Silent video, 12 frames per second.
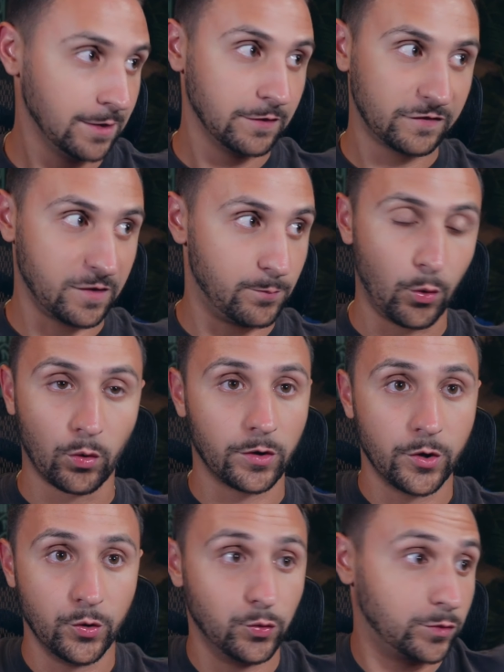support,
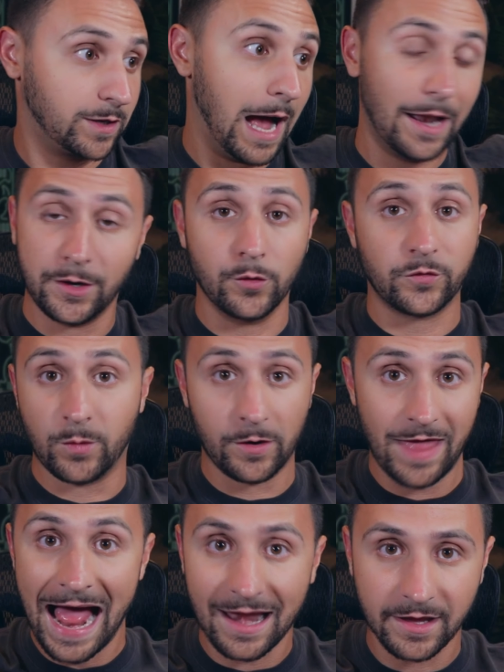who God knows where
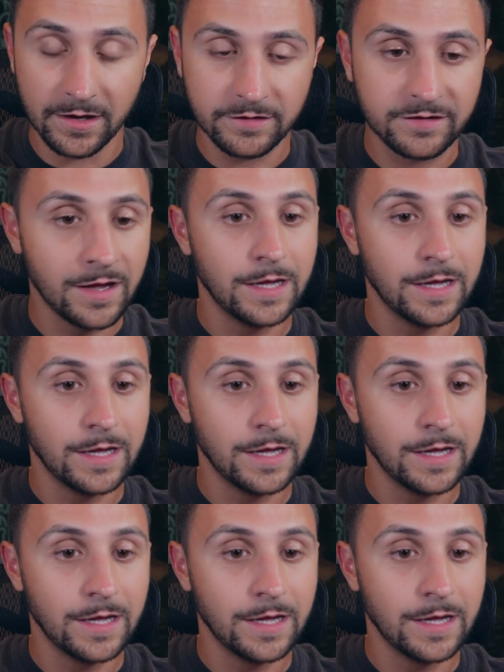that is?